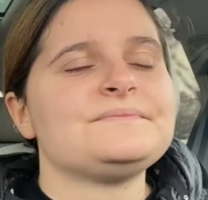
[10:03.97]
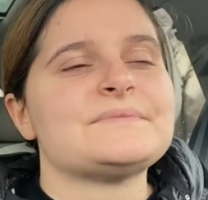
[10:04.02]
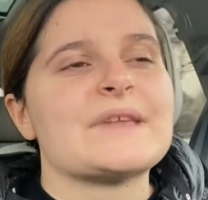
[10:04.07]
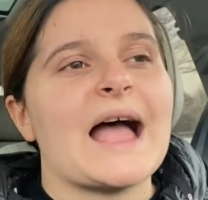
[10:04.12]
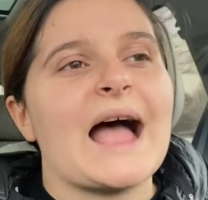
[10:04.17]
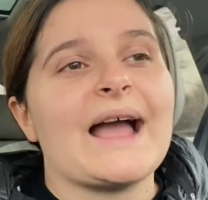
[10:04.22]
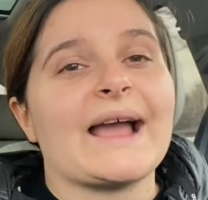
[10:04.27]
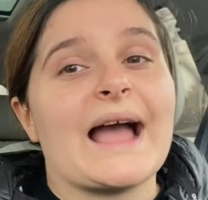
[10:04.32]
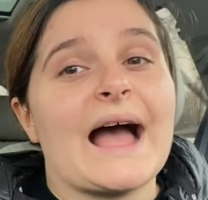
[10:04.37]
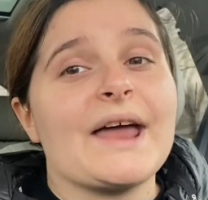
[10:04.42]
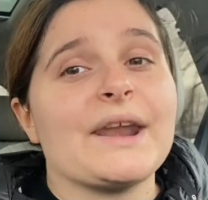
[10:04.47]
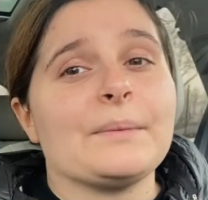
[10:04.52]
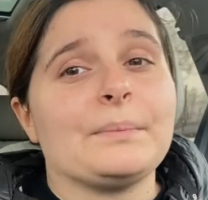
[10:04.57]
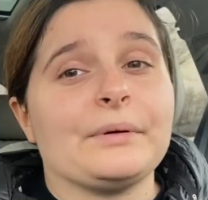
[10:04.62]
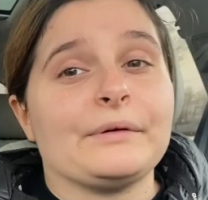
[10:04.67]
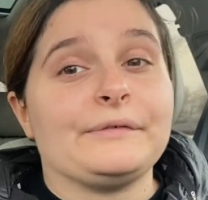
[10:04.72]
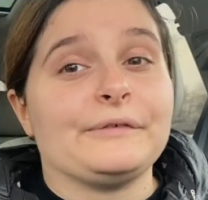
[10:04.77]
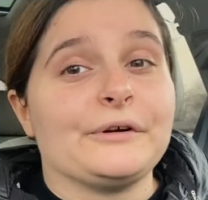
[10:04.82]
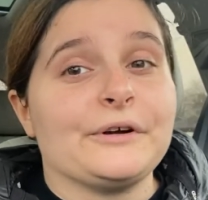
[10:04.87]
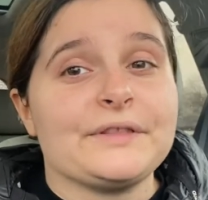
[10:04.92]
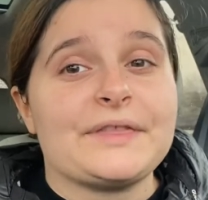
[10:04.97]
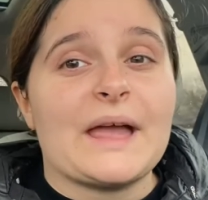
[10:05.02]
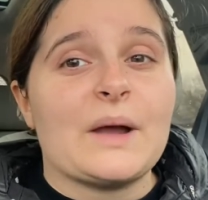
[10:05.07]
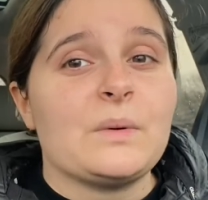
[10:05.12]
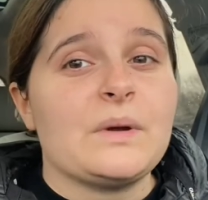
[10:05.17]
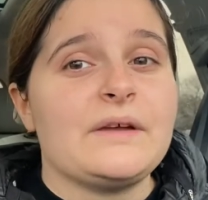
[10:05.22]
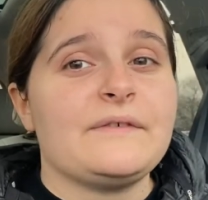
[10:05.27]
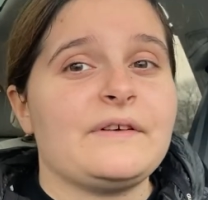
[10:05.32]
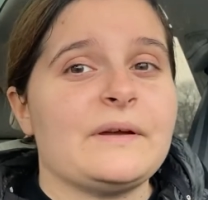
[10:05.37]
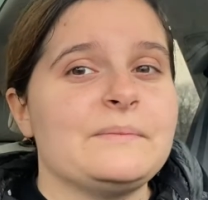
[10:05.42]
I kind of prefer it that
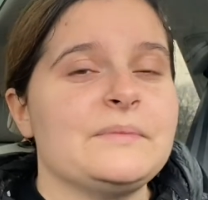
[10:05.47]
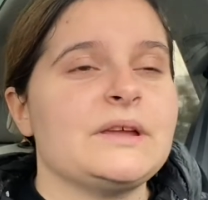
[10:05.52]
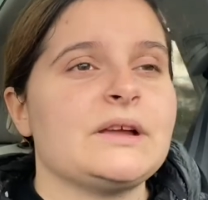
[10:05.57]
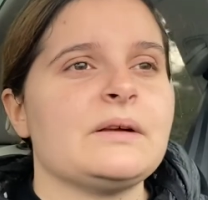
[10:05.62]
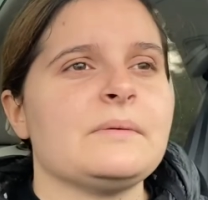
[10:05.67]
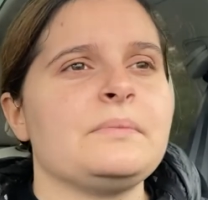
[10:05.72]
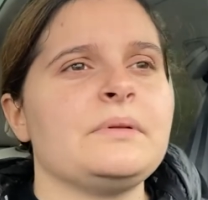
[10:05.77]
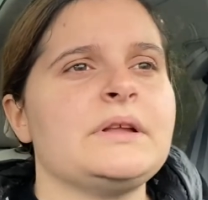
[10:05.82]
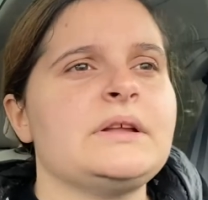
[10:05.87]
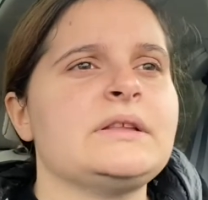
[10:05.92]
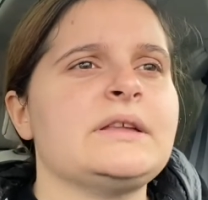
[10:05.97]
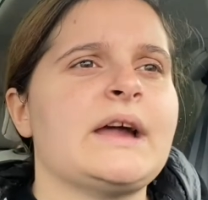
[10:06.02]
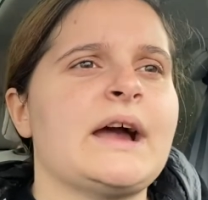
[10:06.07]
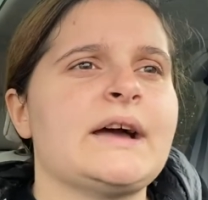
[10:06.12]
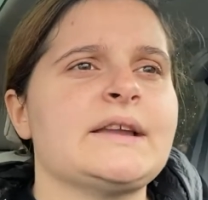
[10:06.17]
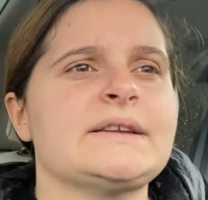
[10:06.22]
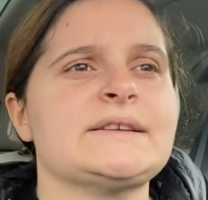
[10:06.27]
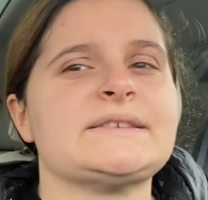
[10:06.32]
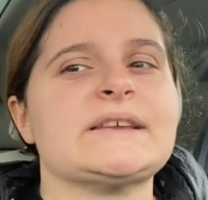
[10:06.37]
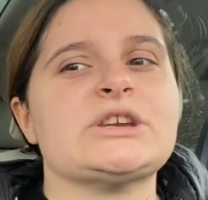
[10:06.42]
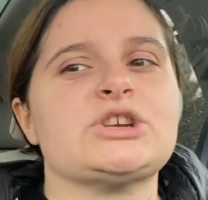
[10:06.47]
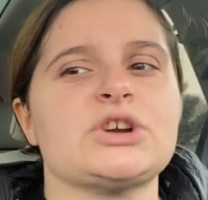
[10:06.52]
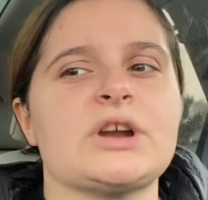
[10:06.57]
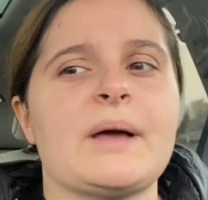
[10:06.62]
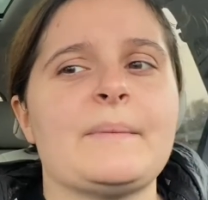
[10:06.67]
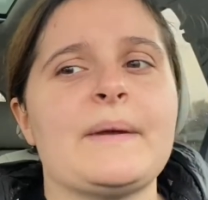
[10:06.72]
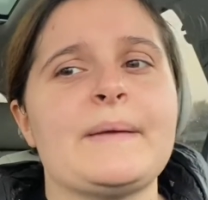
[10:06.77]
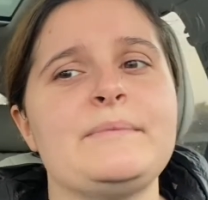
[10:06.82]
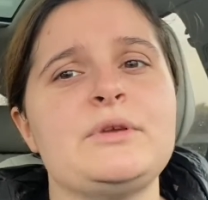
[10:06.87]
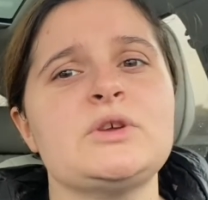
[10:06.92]
way, if I'm being completely honest. I turn
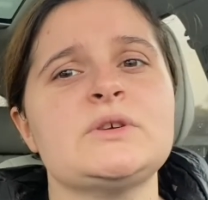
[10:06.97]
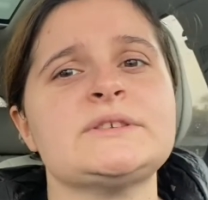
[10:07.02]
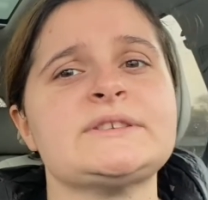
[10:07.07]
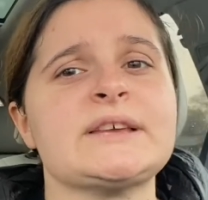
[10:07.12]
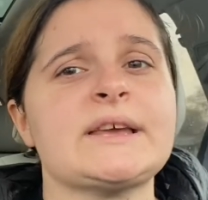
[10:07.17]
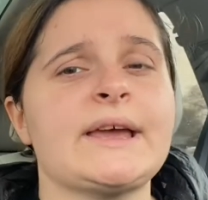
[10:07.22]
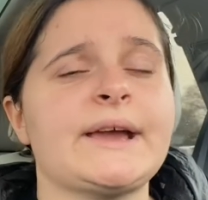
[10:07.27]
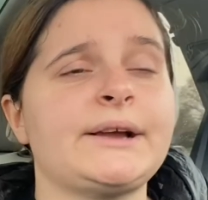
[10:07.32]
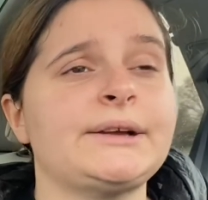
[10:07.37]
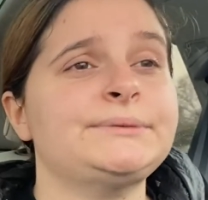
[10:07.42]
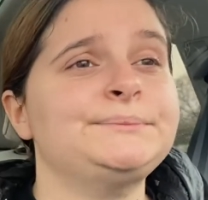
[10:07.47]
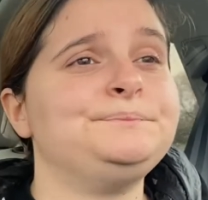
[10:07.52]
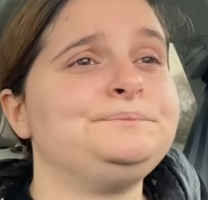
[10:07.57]
out my music.